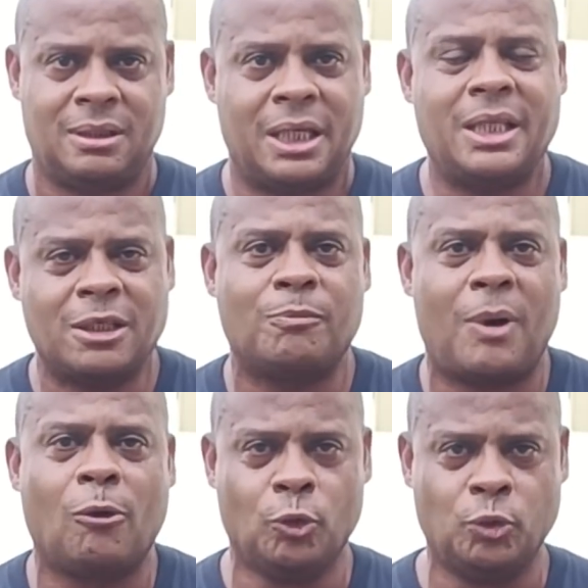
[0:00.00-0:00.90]
And that's
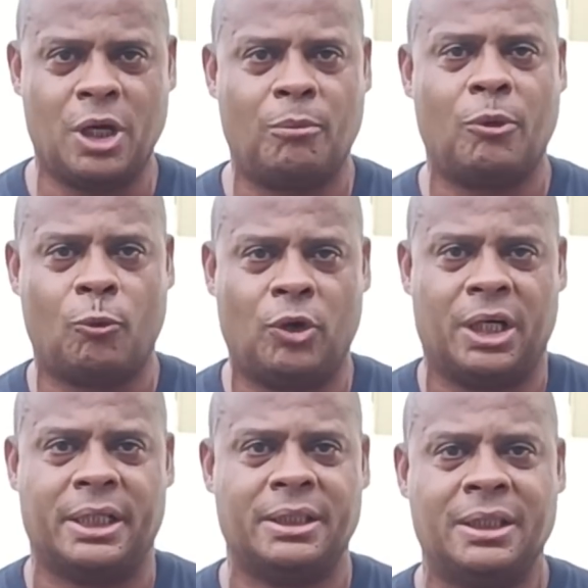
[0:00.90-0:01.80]
my rule number
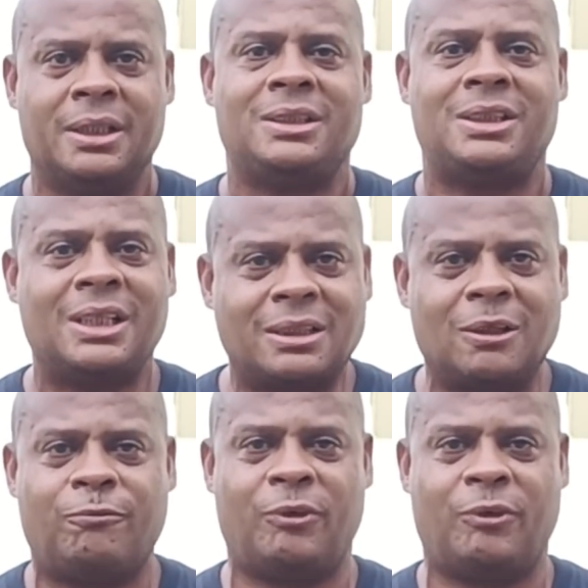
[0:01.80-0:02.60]
one. Shut the